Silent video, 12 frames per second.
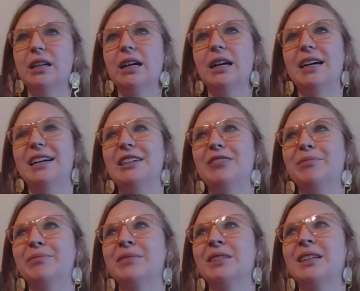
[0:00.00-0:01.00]
um,
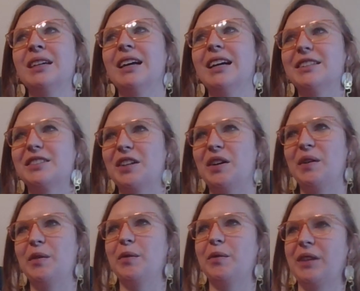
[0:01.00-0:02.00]
and
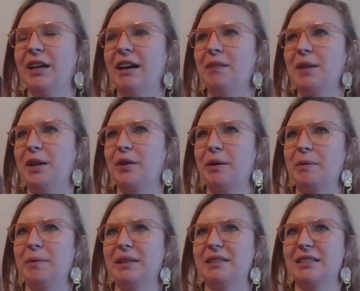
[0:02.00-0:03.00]
so yeah my grandma
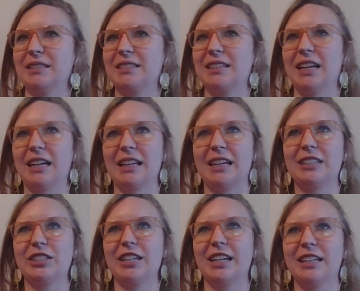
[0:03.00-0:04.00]
Benson saying like
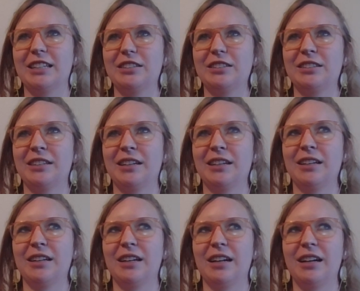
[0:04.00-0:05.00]
she kind of
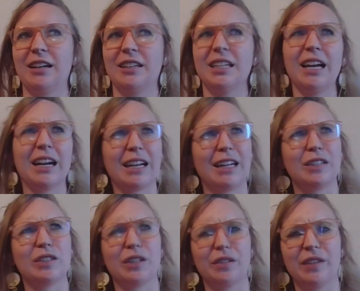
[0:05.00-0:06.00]
uh, yeah kind of
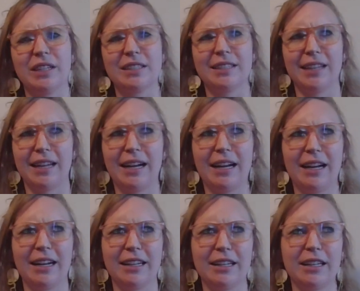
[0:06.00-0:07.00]
took offense to
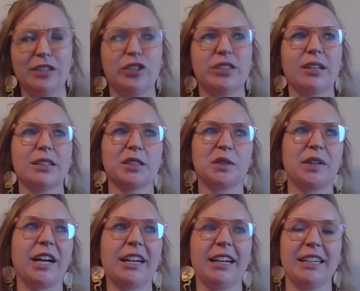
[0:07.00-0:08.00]
that and, she's also
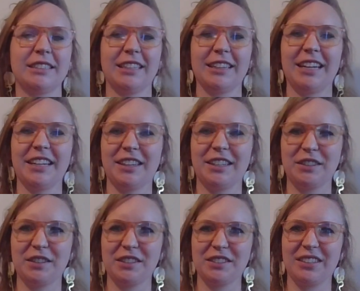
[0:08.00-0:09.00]
recognizing like
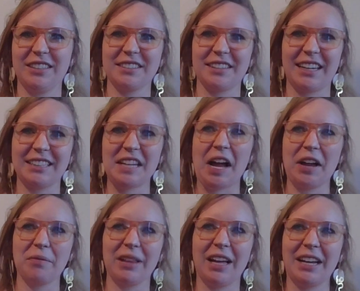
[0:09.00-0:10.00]
there, there's these like
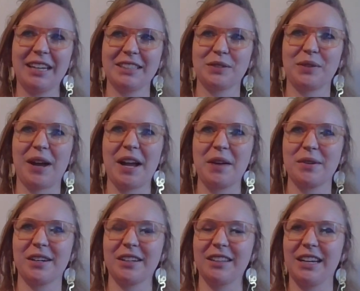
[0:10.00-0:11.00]
timelines right
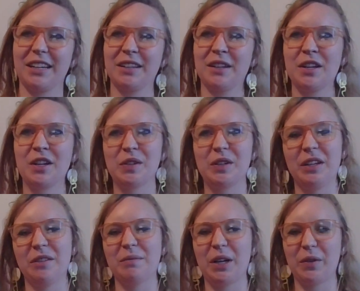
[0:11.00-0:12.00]
where like I
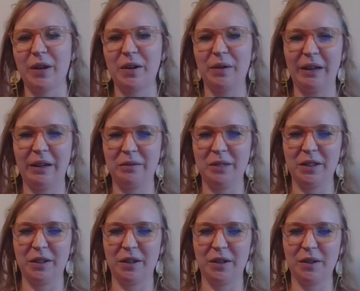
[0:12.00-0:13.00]
mean, my great
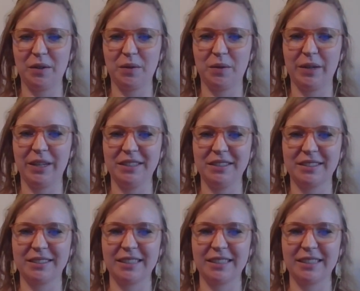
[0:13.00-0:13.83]
grandmother was